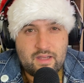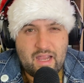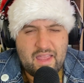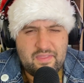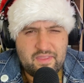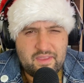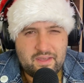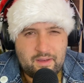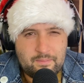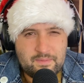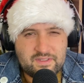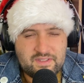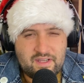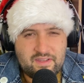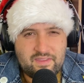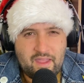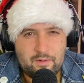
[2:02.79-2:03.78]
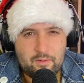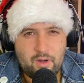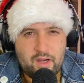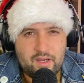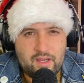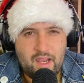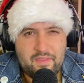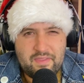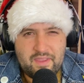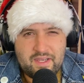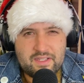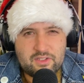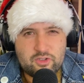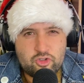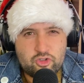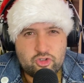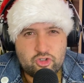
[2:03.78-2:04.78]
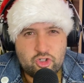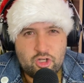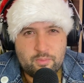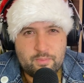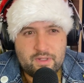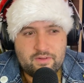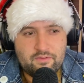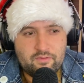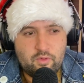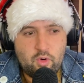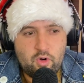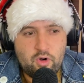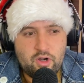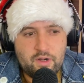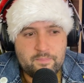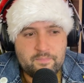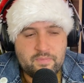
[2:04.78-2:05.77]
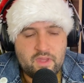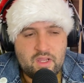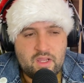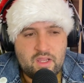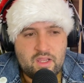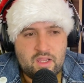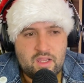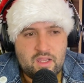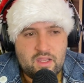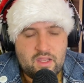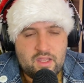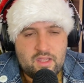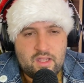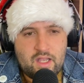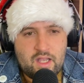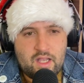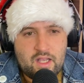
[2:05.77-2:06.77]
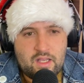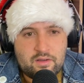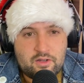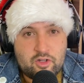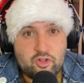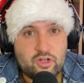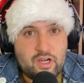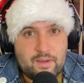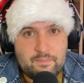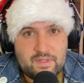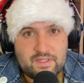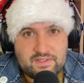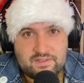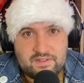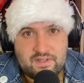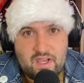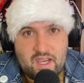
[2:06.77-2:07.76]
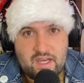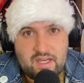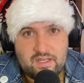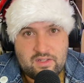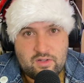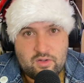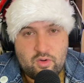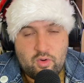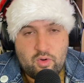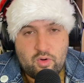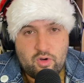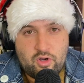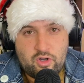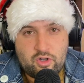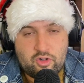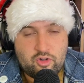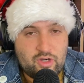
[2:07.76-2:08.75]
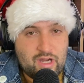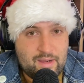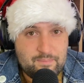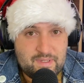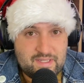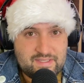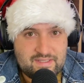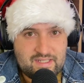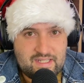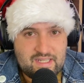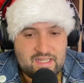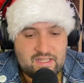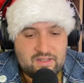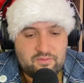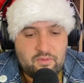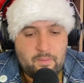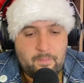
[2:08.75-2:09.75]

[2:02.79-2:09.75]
I think I'm saying that right. I think it's German for Krampus Night or Krampus Eve.